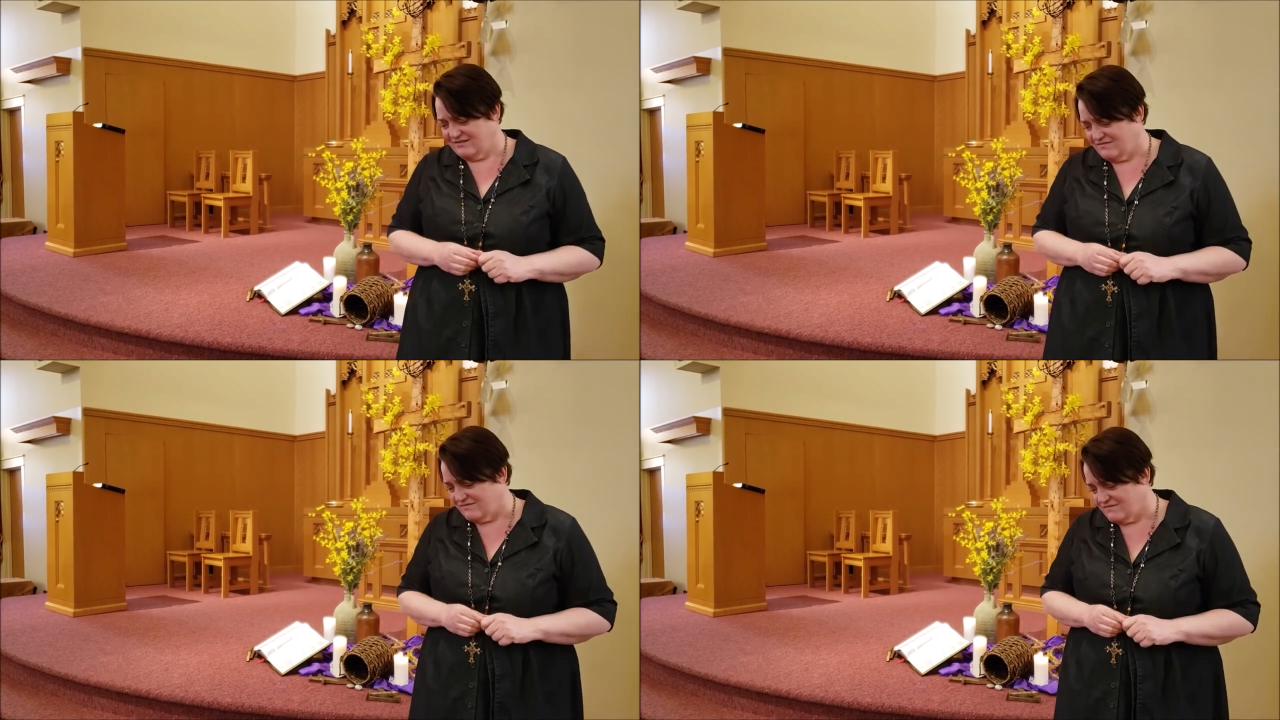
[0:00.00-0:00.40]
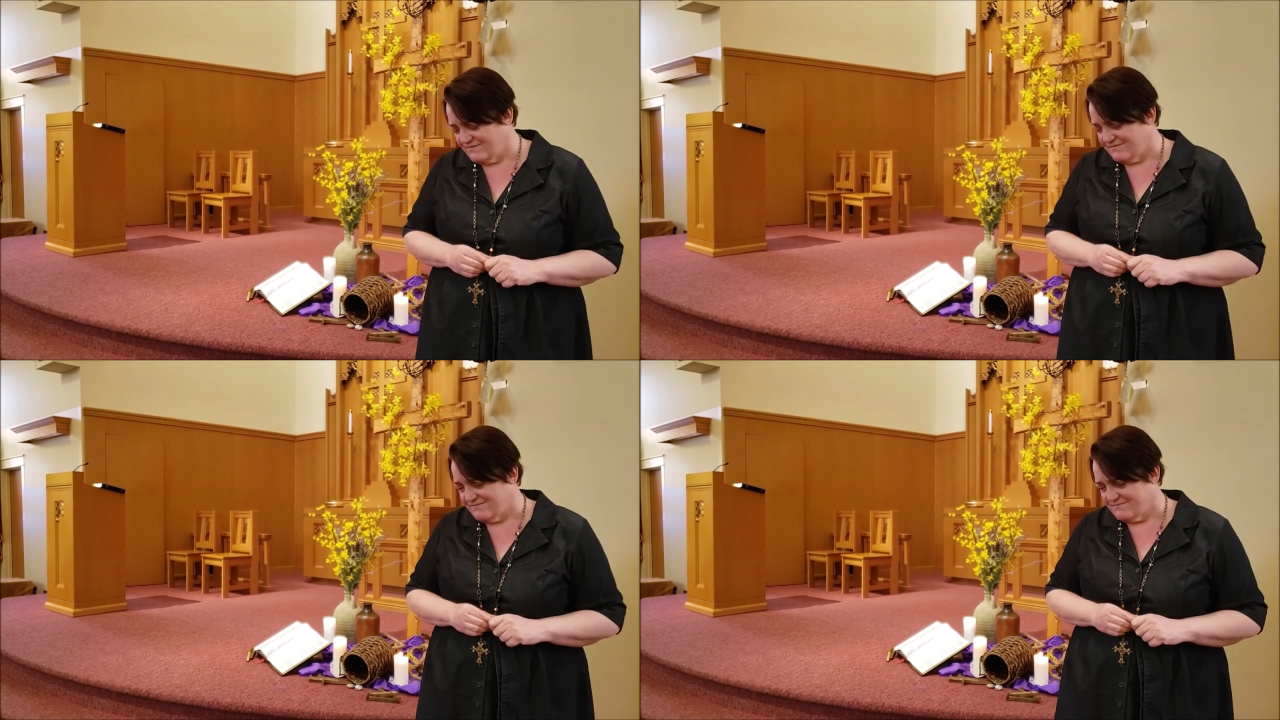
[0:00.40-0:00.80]

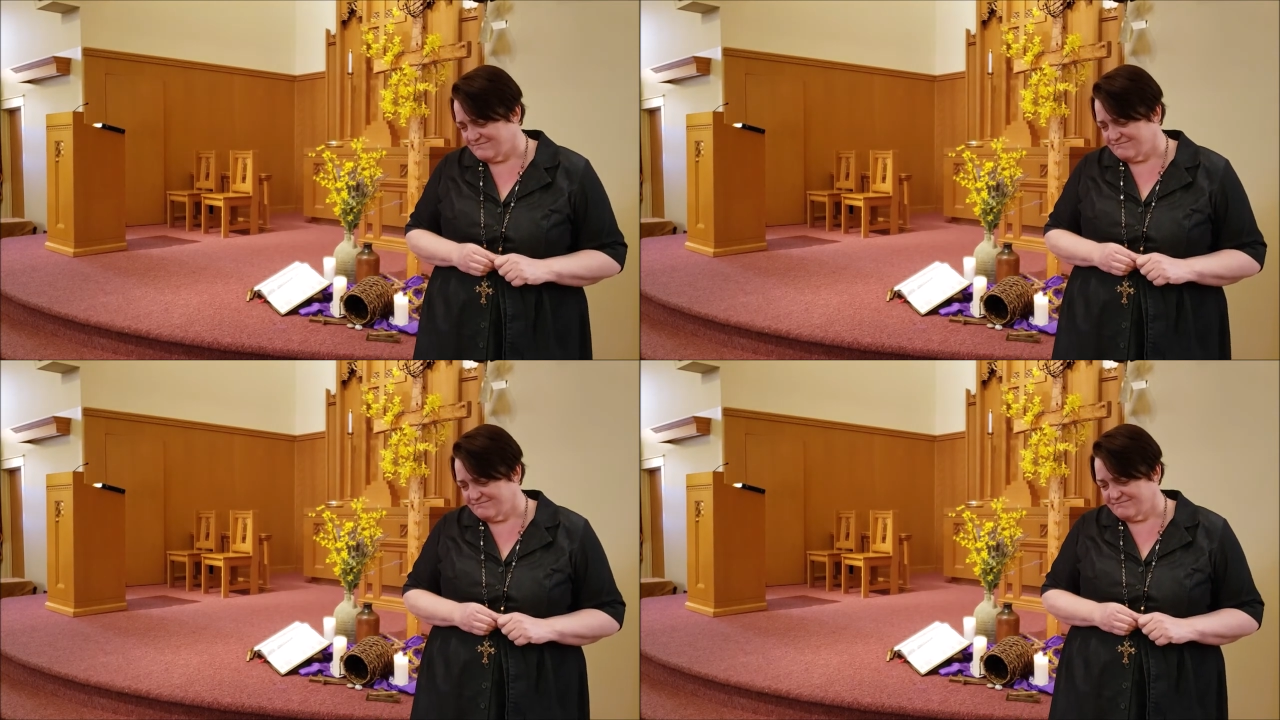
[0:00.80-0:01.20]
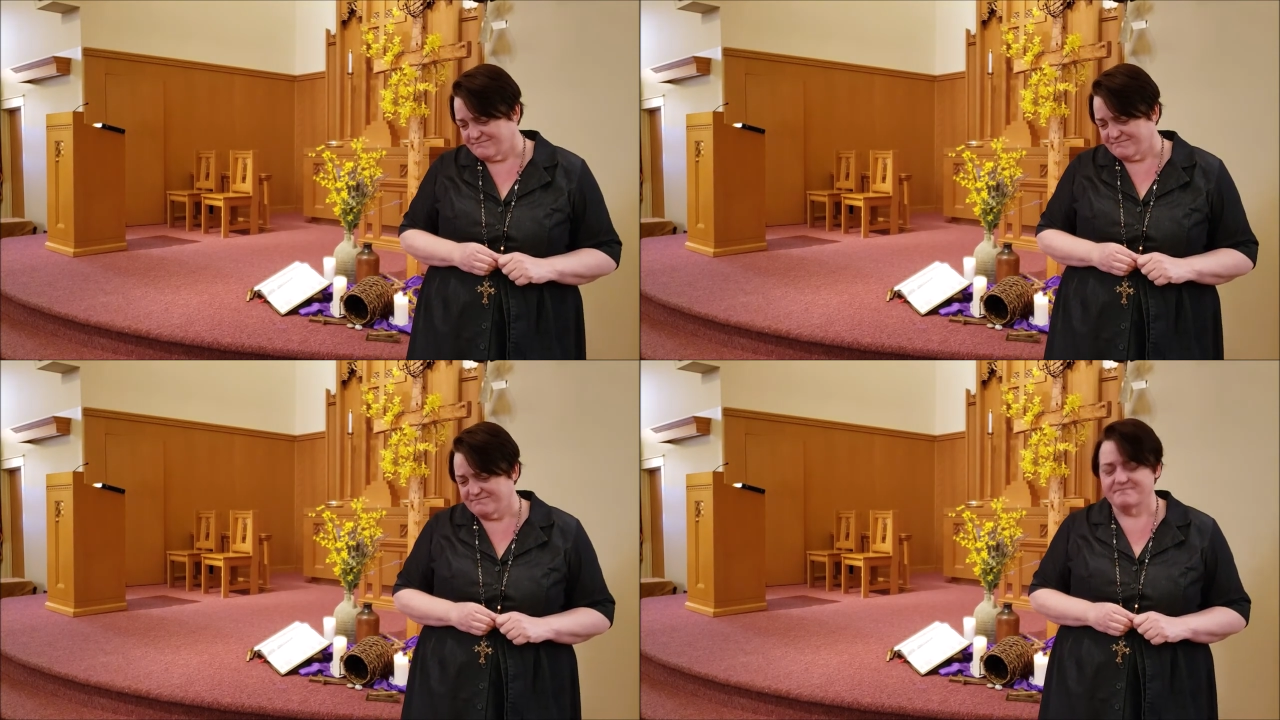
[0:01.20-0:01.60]

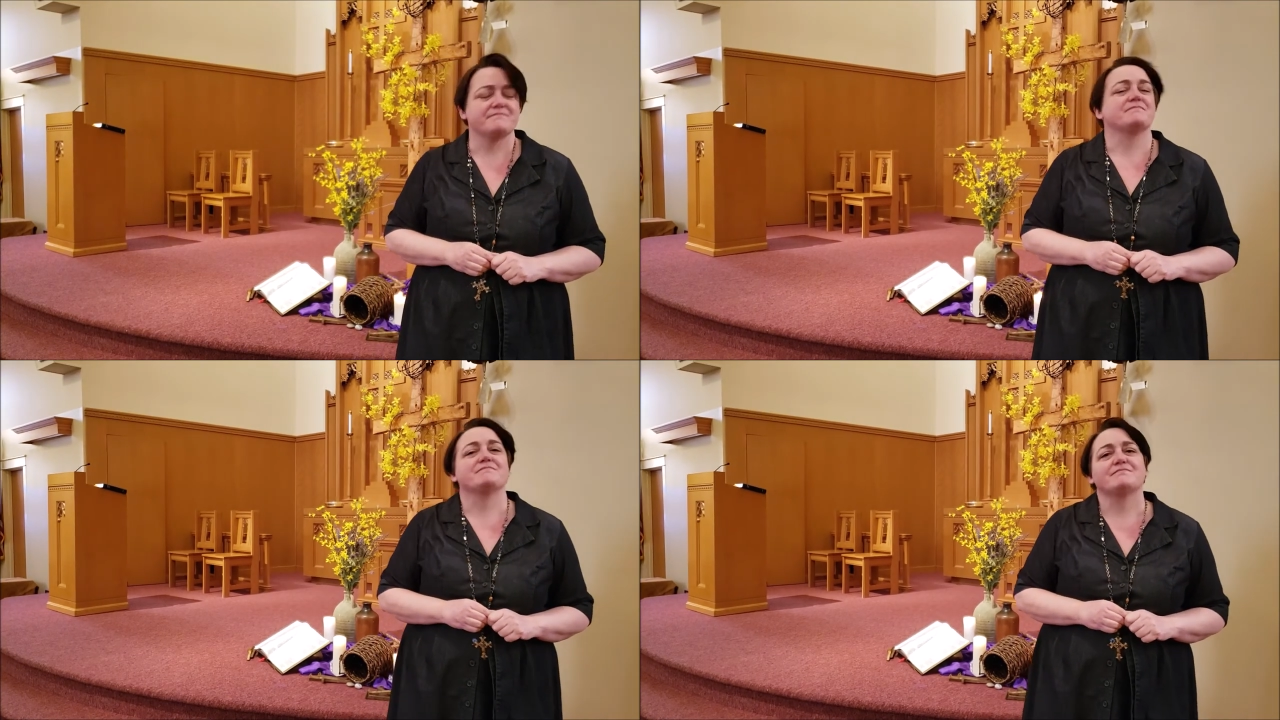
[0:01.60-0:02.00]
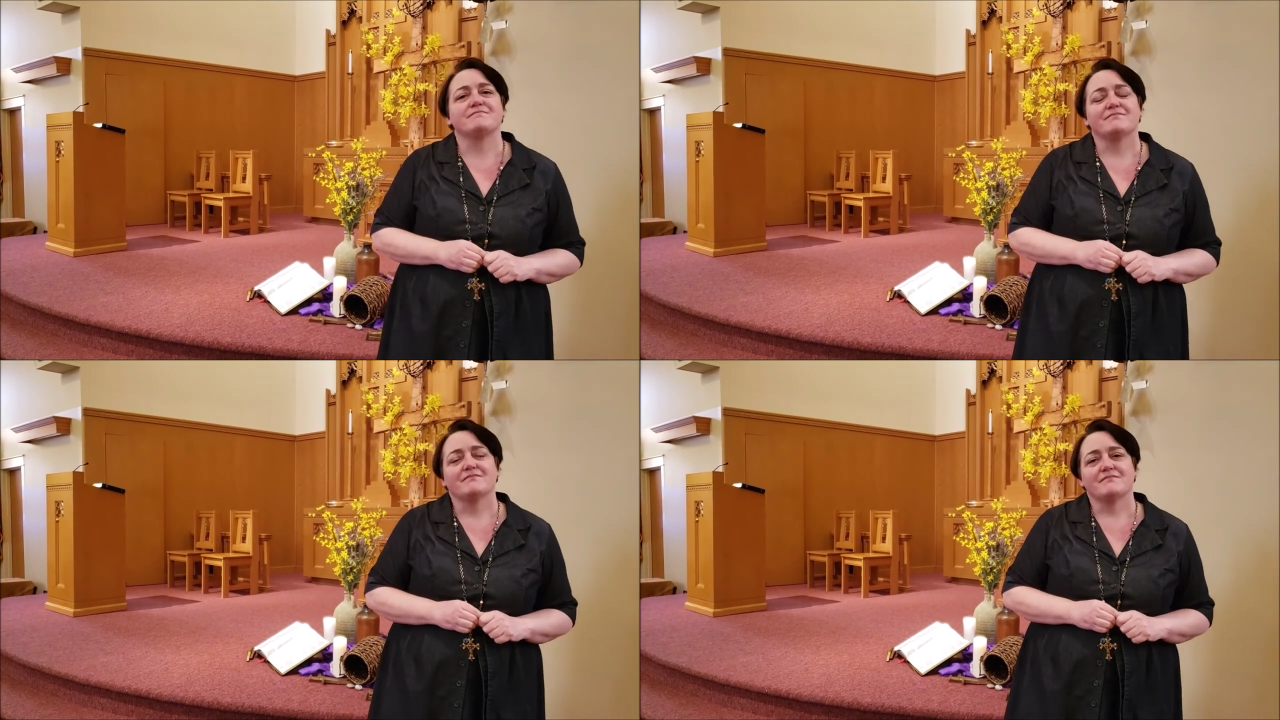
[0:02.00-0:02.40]

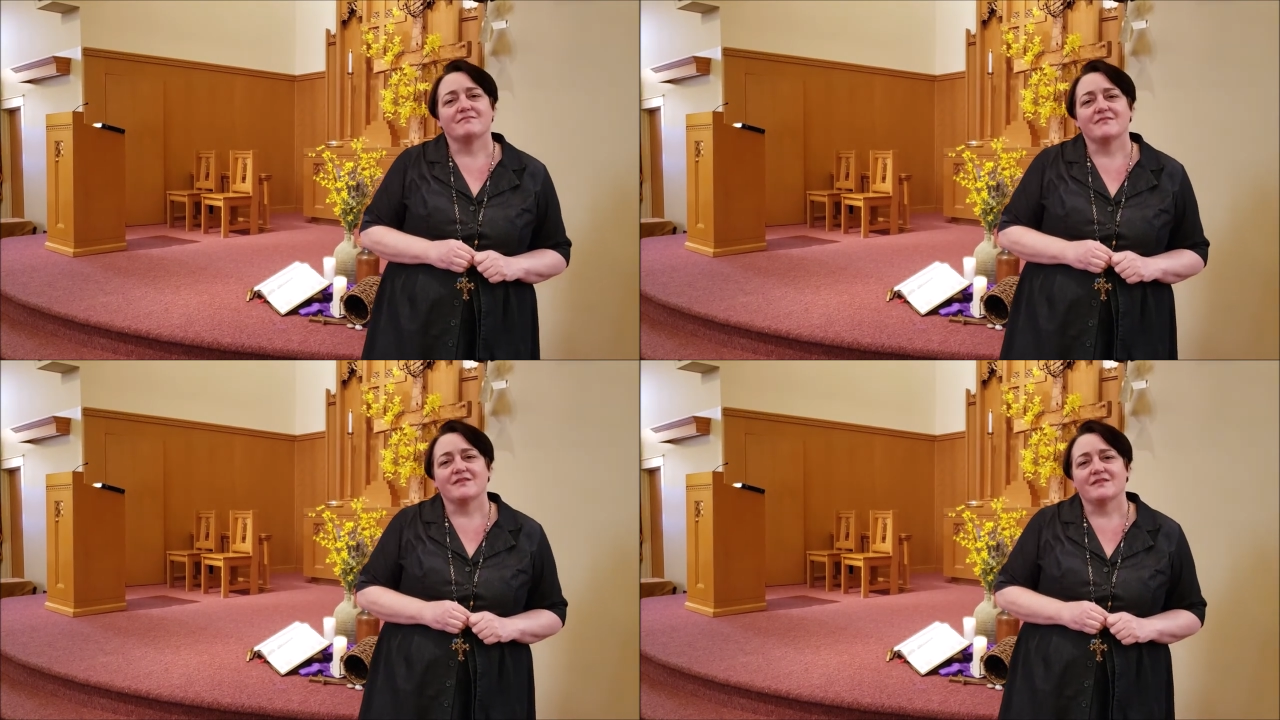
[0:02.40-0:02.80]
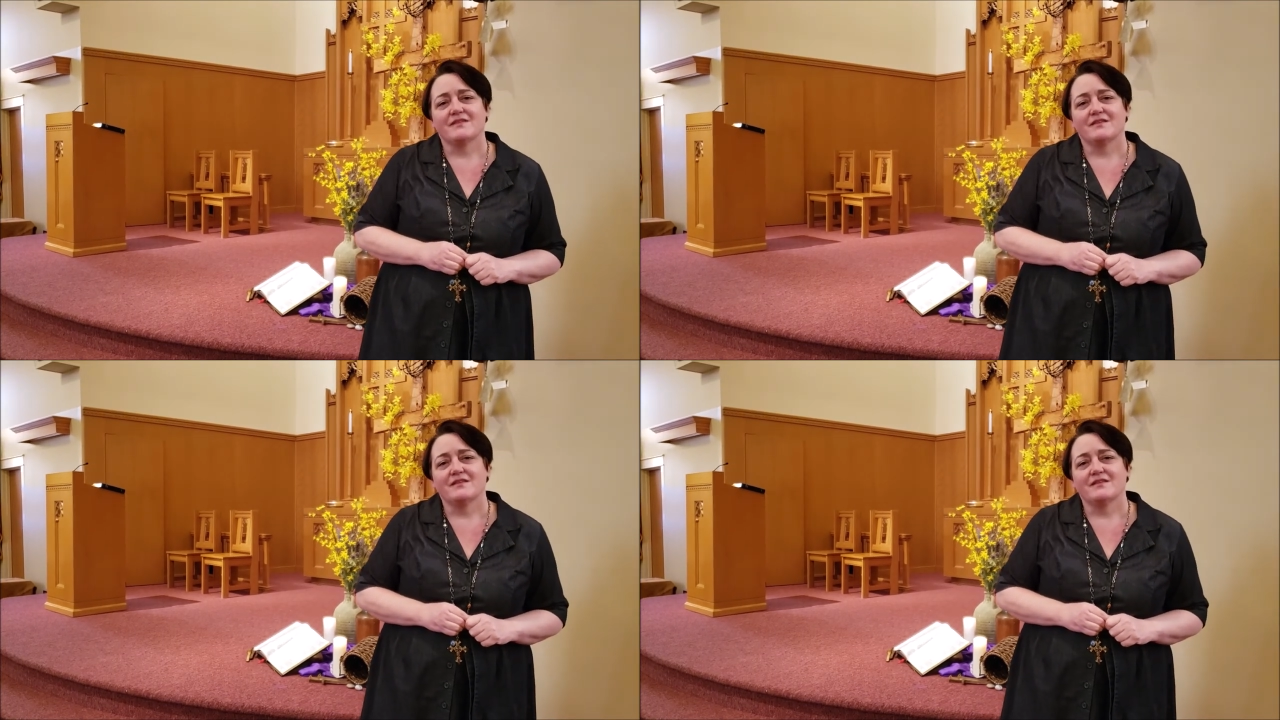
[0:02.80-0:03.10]
Nothing is said.